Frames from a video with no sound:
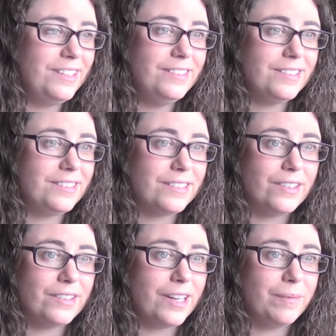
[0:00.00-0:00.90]
easy to
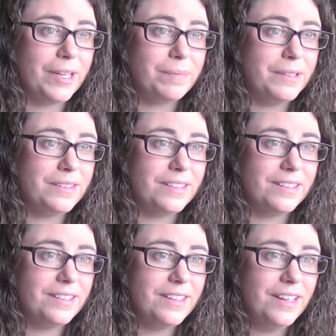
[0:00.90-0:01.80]
learn how to make
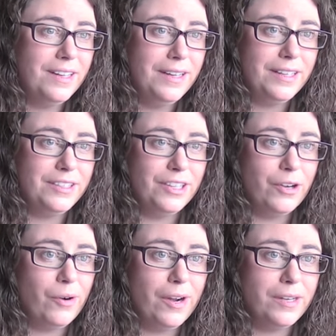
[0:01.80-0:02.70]
pizza you
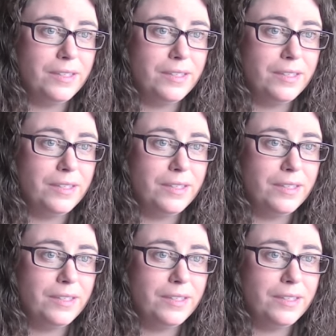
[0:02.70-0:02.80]
know,